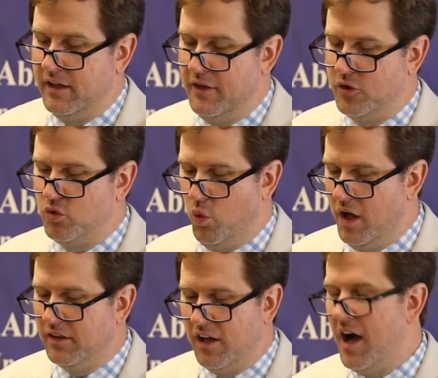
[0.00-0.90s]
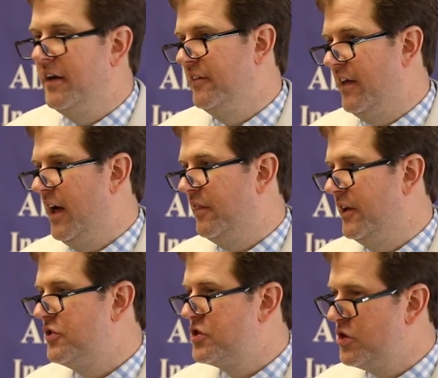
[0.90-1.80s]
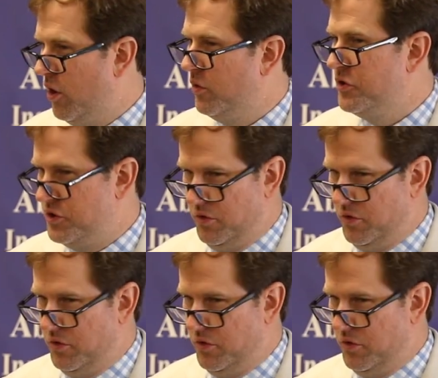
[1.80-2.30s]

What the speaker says: And there's one line in that shows